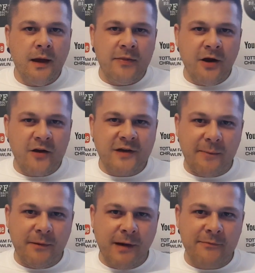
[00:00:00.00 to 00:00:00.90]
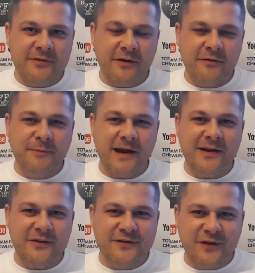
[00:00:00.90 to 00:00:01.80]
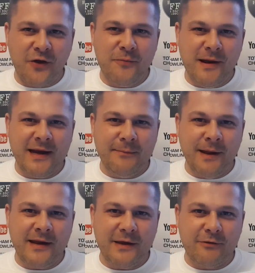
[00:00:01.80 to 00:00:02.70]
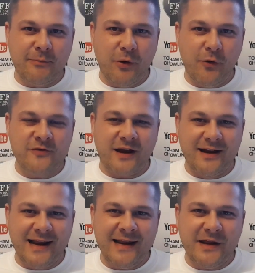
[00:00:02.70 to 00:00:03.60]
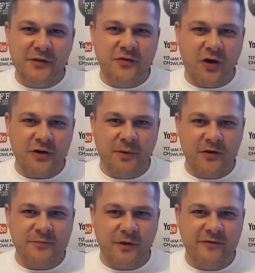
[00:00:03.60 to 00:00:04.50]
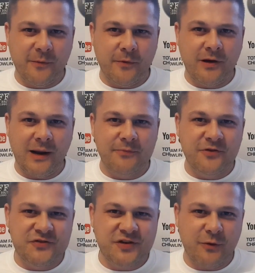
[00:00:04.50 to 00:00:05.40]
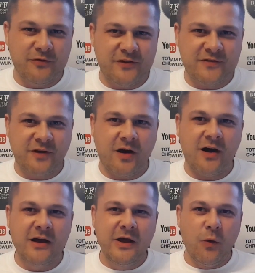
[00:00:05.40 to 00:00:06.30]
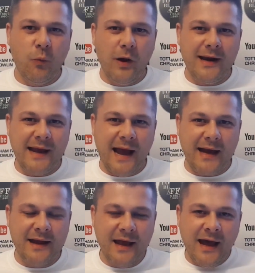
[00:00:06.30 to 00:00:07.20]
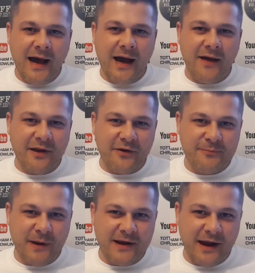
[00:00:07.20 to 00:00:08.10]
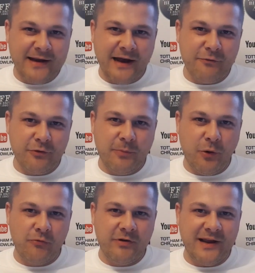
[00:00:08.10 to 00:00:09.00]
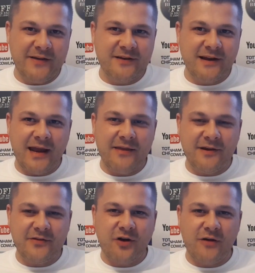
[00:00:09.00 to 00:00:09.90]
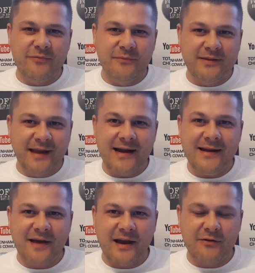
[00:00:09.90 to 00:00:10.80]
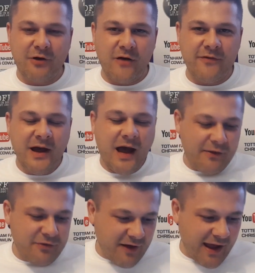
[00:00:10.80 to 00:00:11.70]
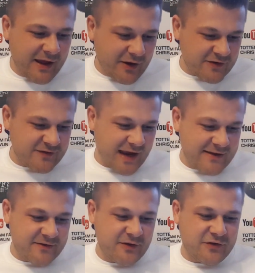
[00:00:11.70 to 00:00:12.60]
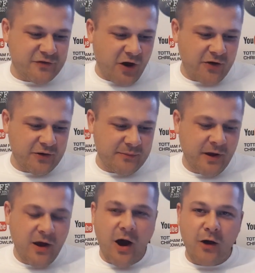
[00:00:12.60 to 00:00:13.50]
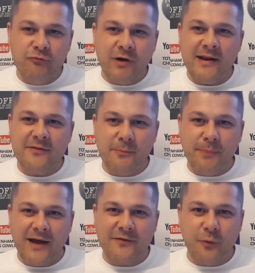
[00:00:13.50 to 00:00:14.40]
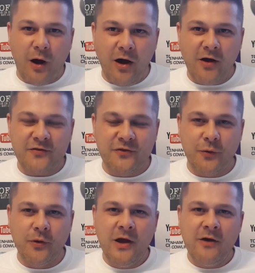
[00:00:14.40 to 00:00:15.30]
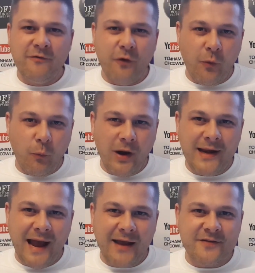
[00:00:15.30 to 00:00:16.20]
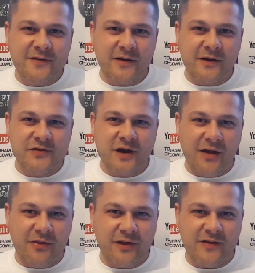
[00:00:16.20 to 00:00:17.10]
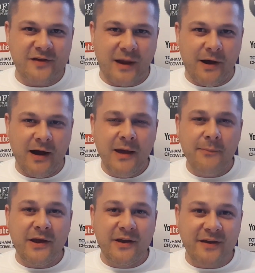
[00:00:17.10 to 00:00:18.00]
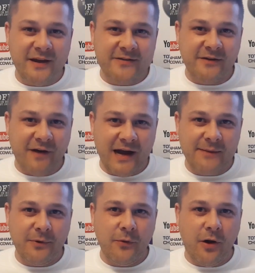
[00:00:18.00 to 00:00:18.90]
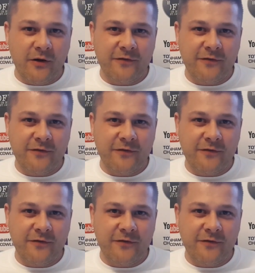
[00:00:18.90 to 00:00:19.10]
In the last couple of months, there has been so many media reports linking Tottenham Hotspur Football Club to Chelsea star Willian. There has been another report released today, this time from the Daily Telegraph, and they are stating that Tottenham are ready to battle Arsenal for Willian's signature this summer because he is available on a